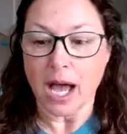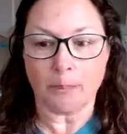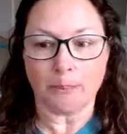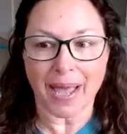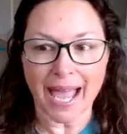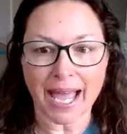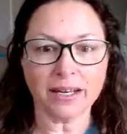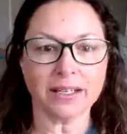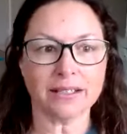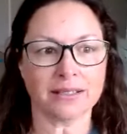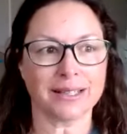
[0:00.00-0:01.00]
A pen
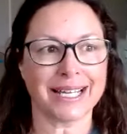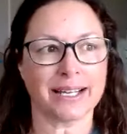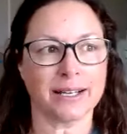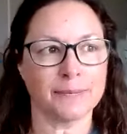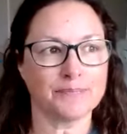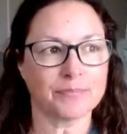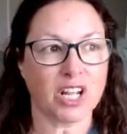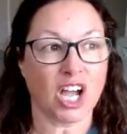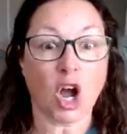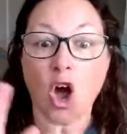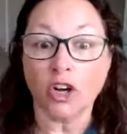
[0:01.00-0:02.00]
is like
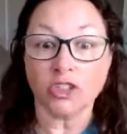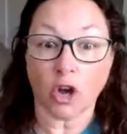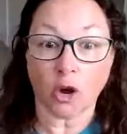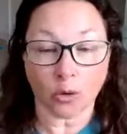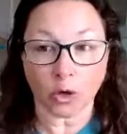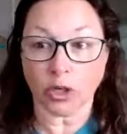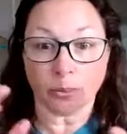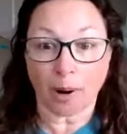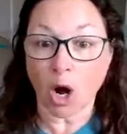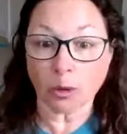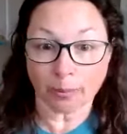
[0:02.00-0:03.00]
a condo or an
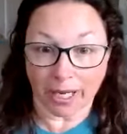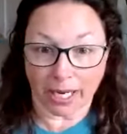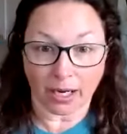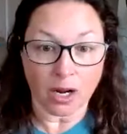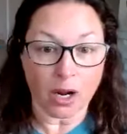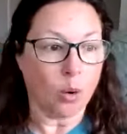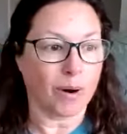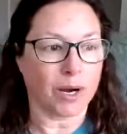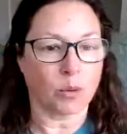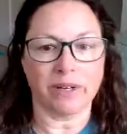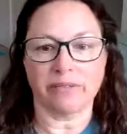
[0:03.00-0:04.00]
apartment
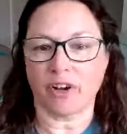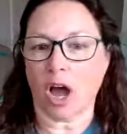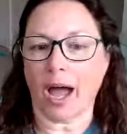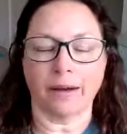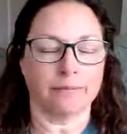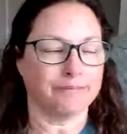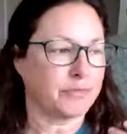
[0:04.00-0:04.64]
where we've got,